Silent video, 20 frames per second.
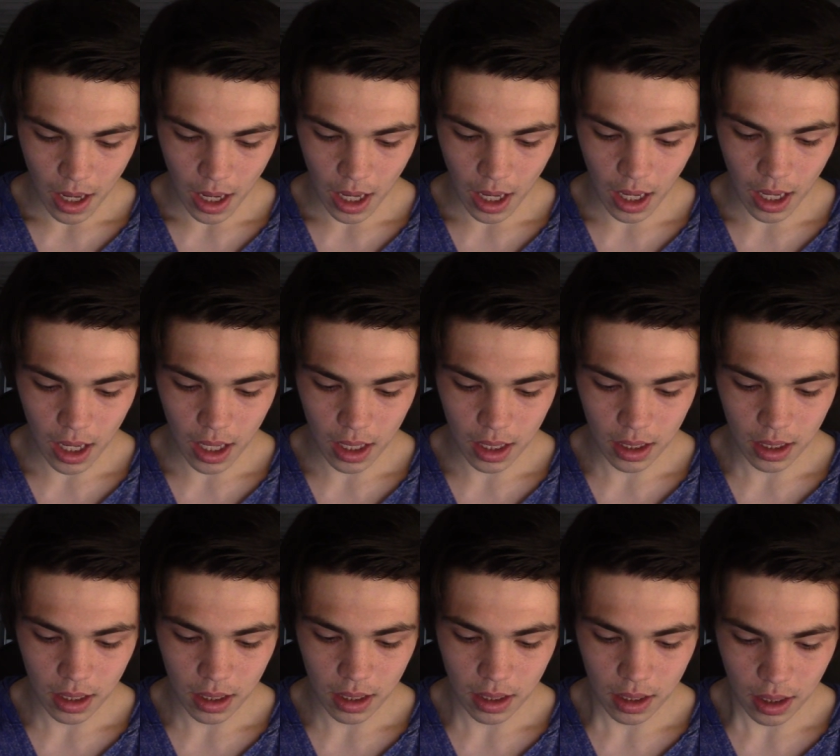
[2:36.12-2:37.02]

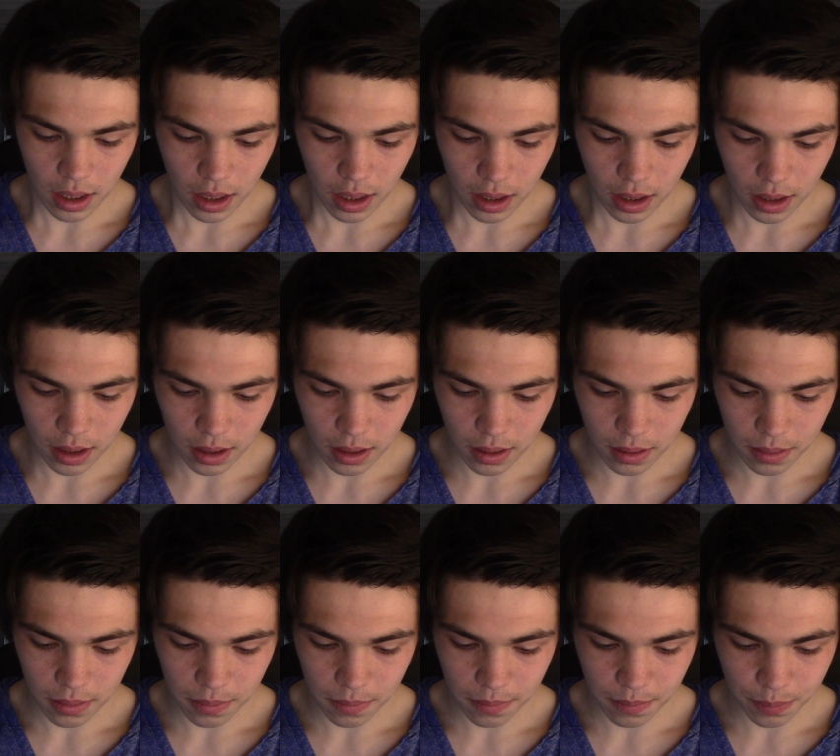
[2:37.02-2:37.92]
And
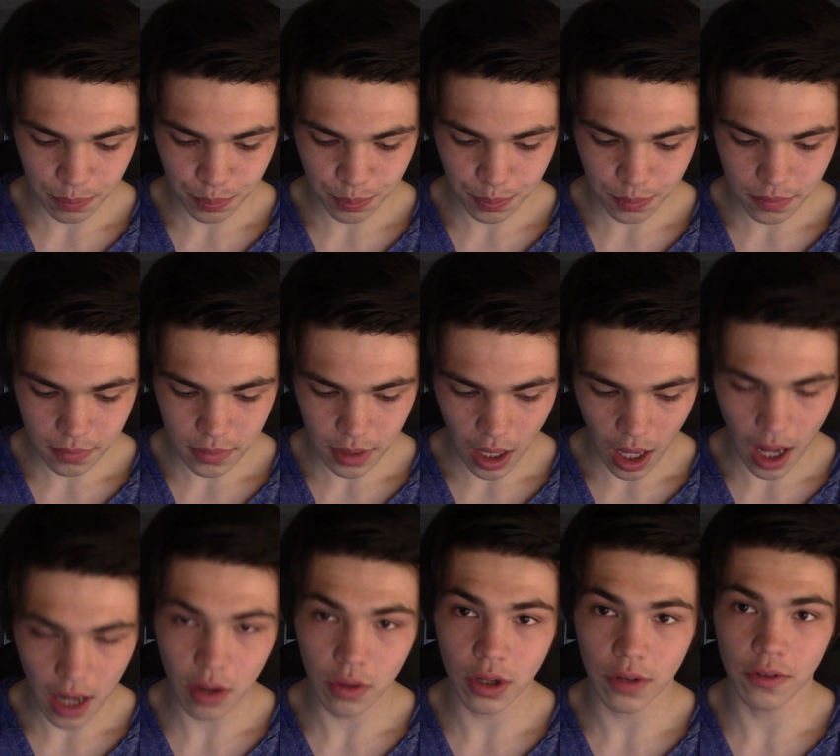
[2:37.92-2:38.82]
uh,
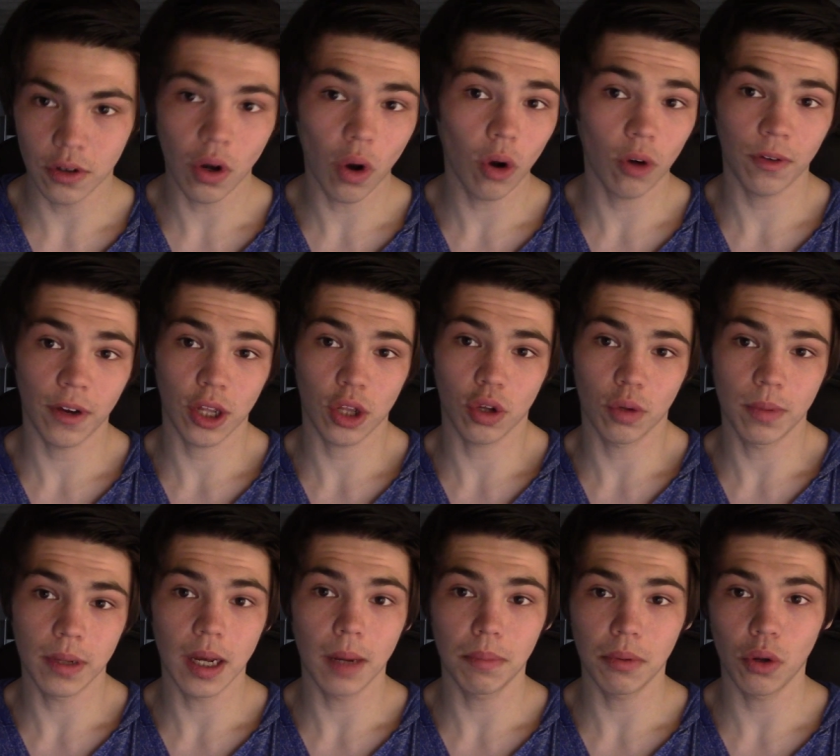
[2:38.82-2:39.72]
I don't even know if I should
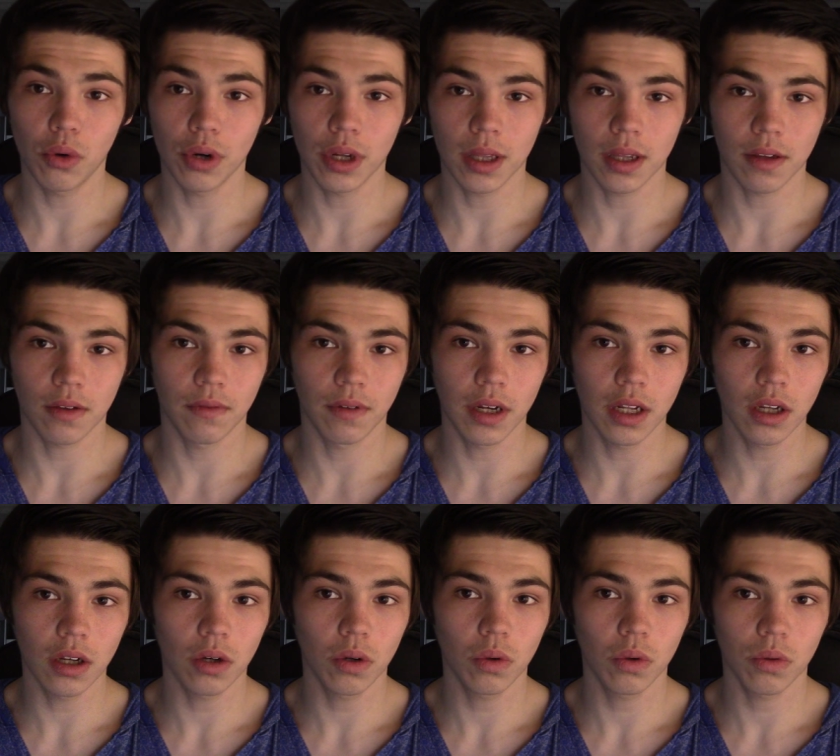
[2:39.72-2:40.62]
be uploading this
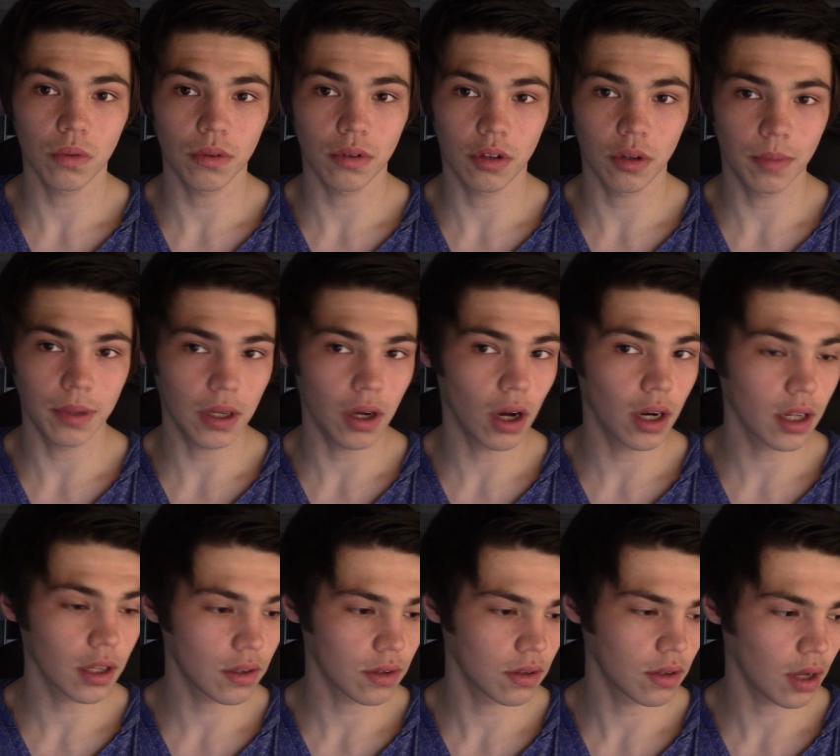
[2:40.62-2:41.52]
video, to be
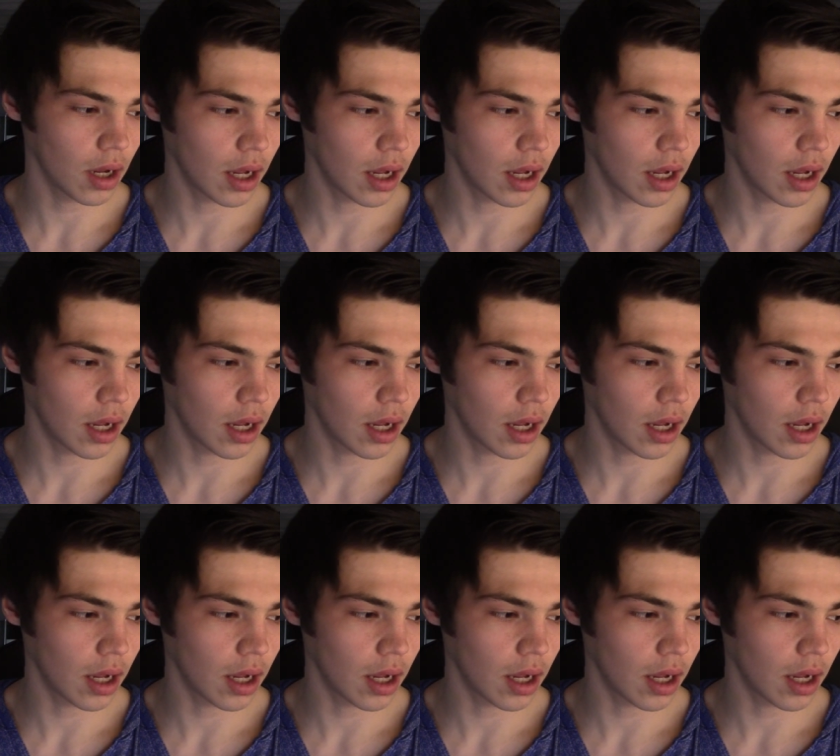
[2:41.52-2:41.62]
honest.